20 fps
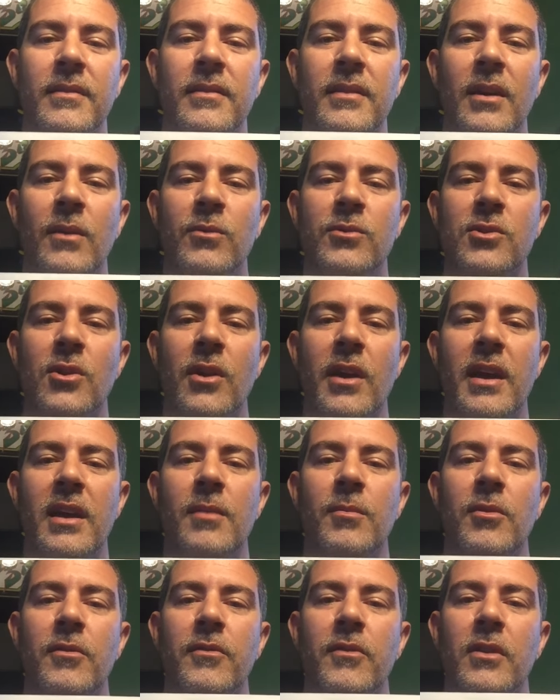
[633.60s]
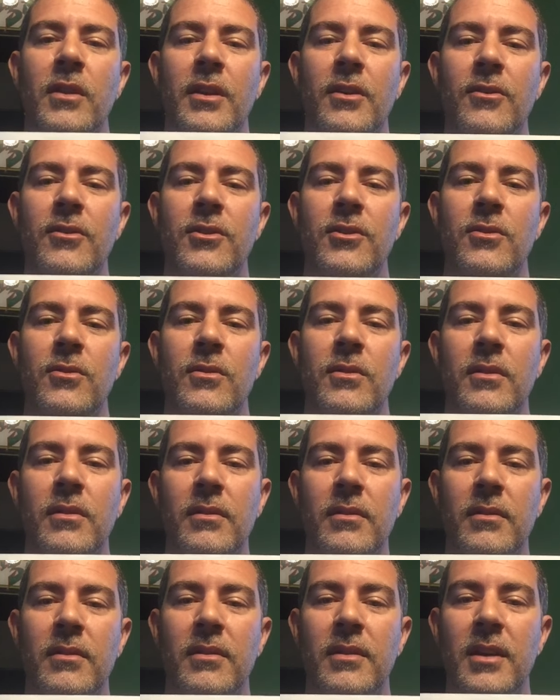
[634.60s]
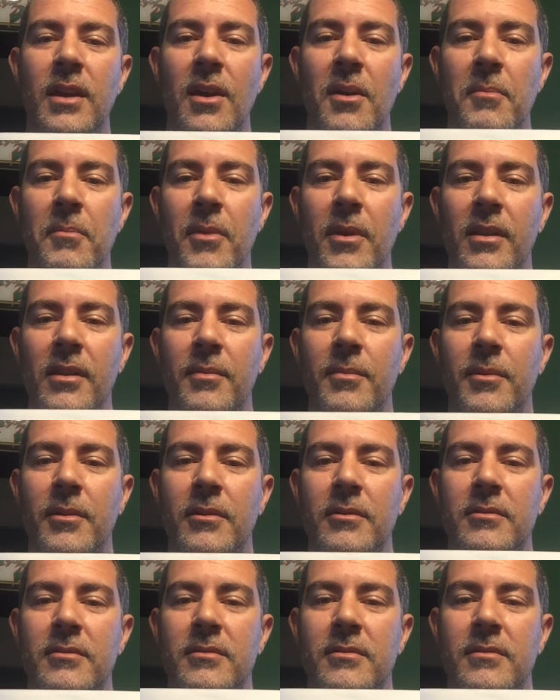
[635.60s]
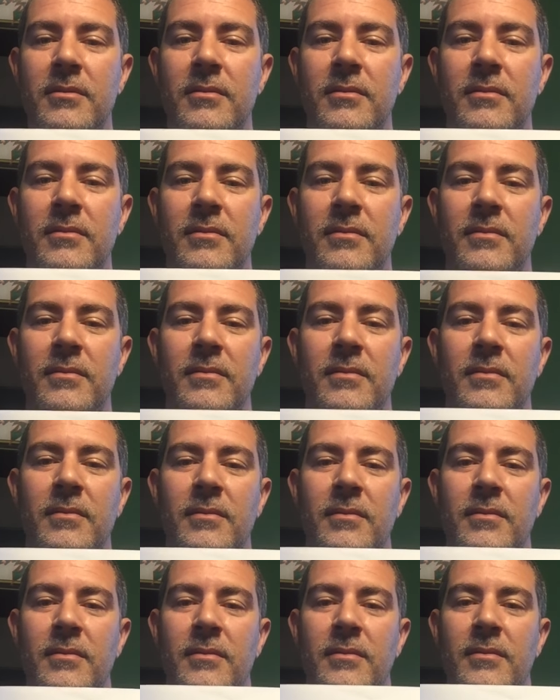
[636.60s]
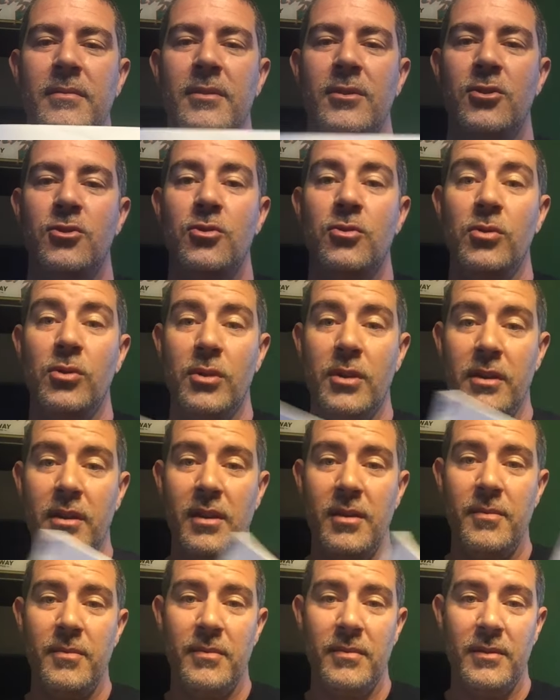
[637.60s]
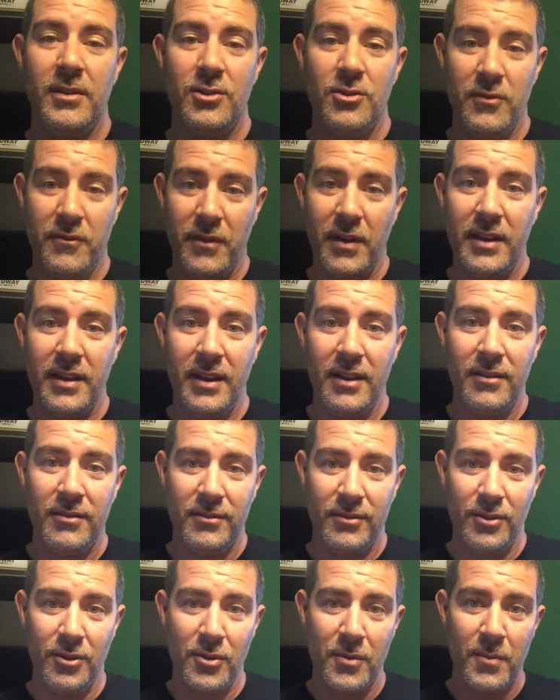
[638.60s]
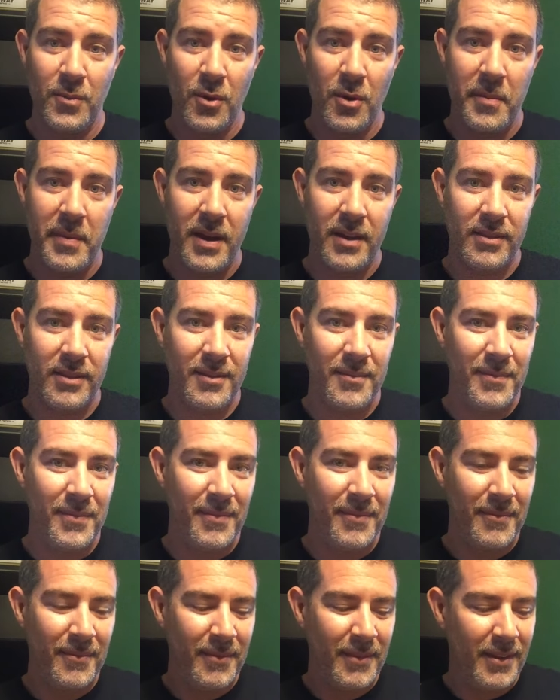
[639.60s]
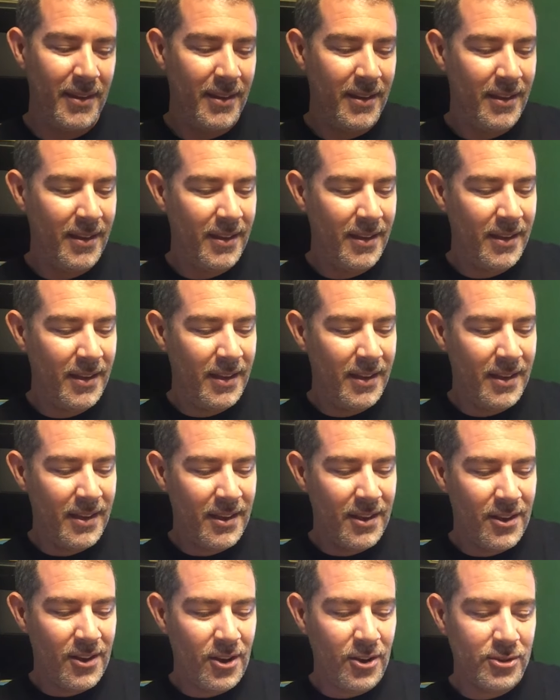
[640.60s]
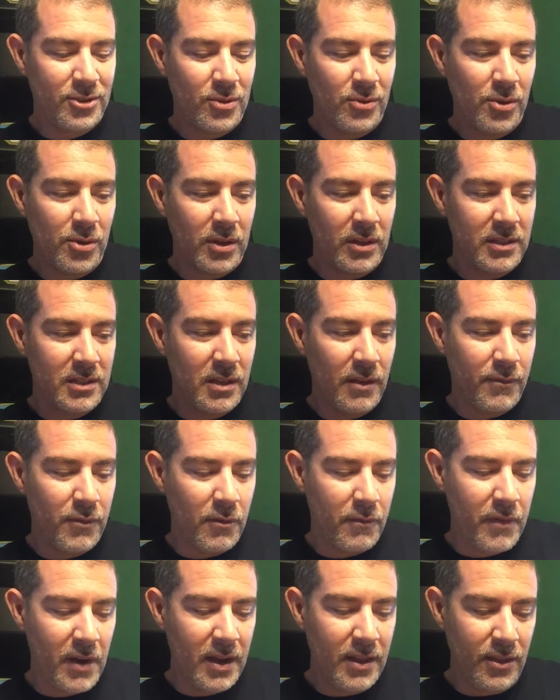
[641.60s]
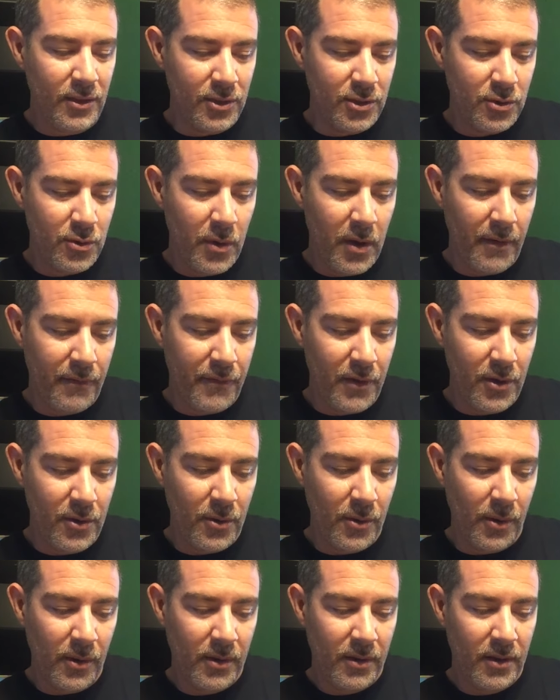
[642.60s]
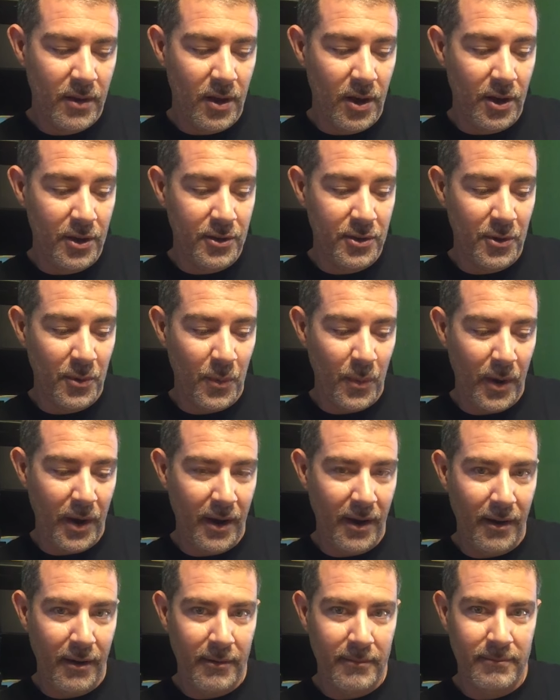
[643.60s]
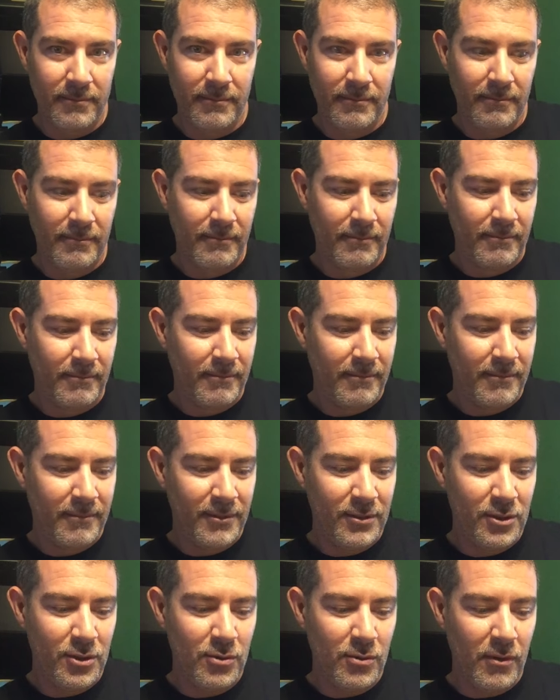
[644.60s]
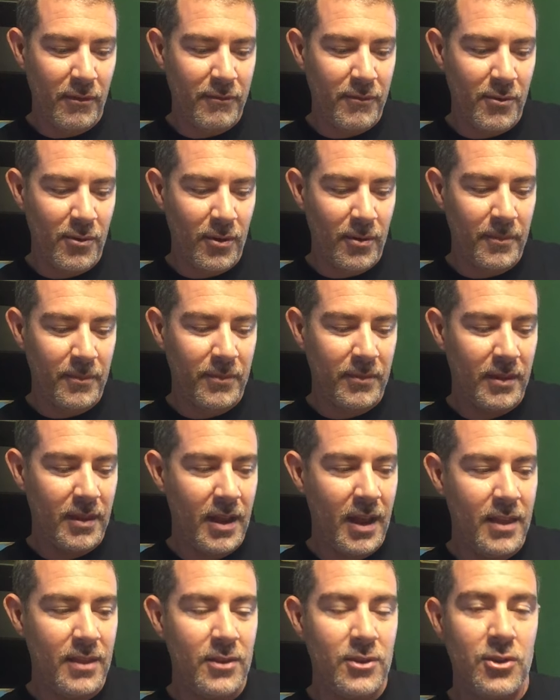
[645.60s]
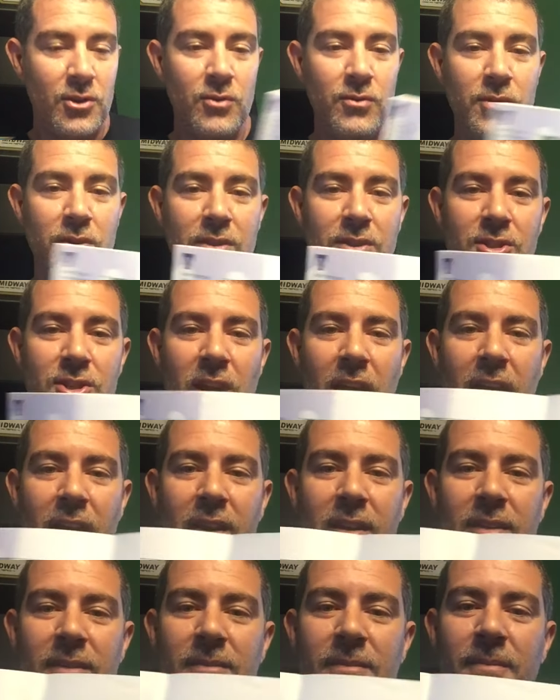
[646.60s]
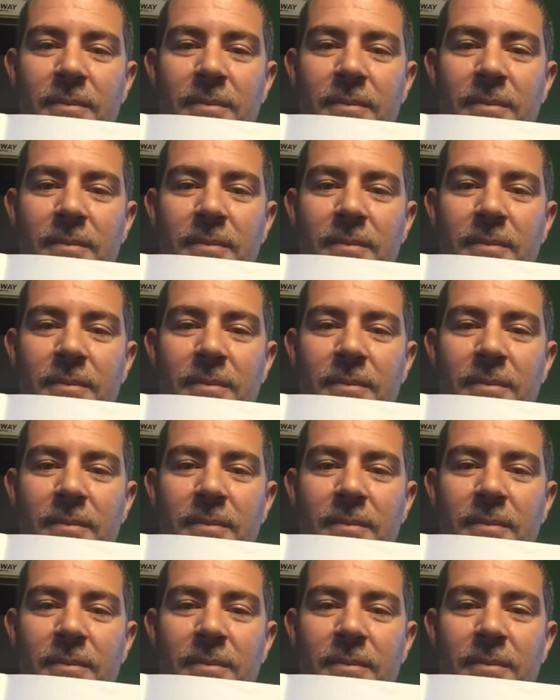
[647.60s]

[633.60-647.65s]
That was our animal for letter U, the umbrella birds. Did you look it up? Did you find out and learn more about them? Also look and see if you find the UFO, underwear, uniform, and the Union Jack.